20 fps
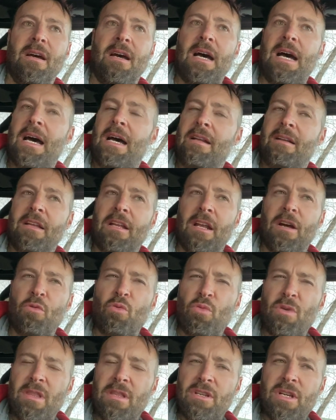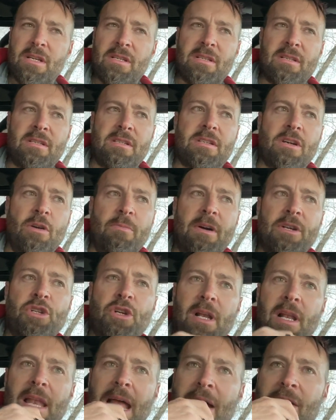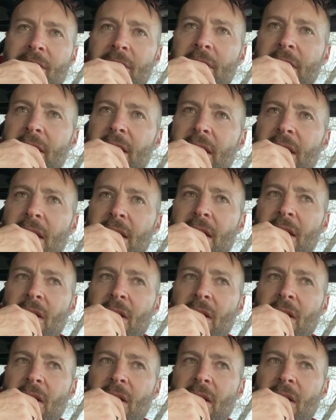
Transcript: And, you know, with just so much cloudy,